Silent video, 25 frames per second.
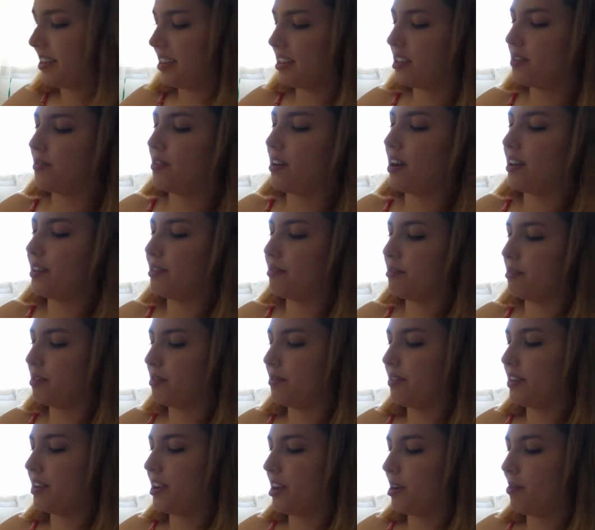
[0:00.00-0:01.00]
this far through the
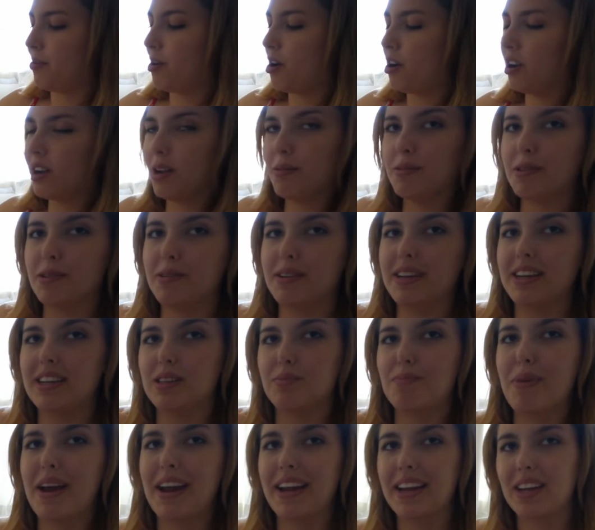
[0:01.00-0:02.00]
video. All I'm doing
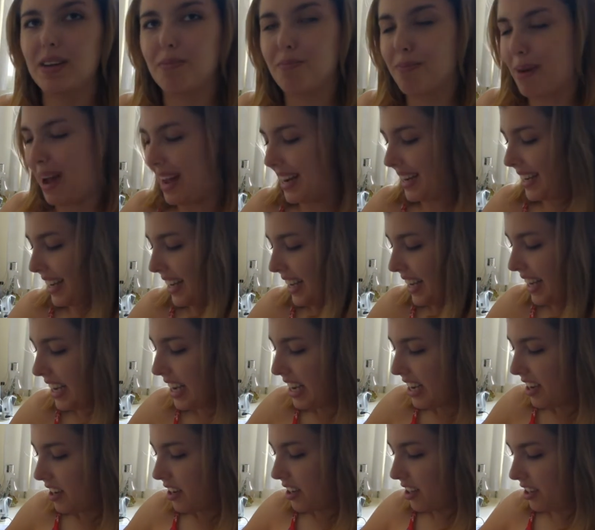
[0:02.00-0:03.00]
is painting badly
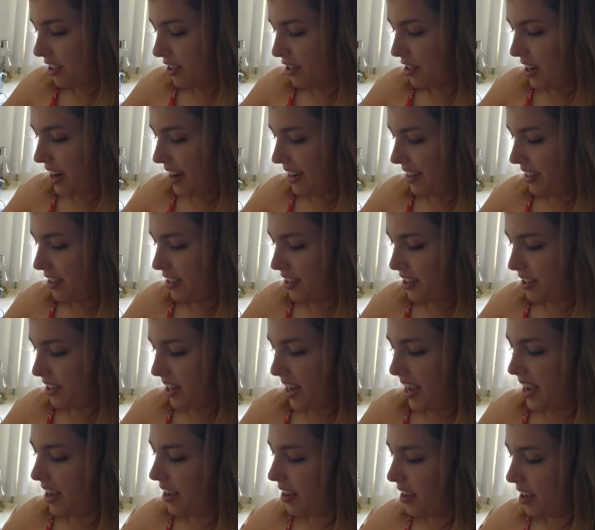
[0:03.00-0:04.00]
and chatting
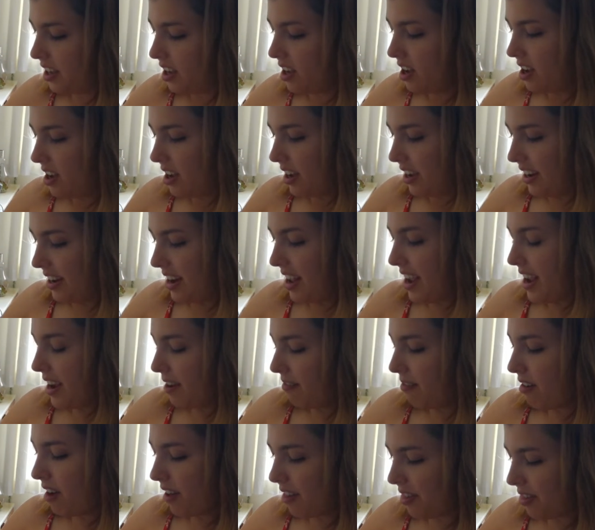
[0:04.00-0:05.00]
shit. And
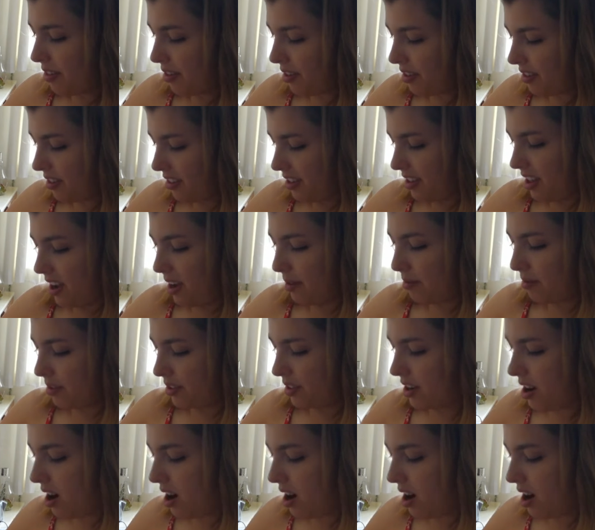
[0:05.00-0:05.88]
here I thought that I would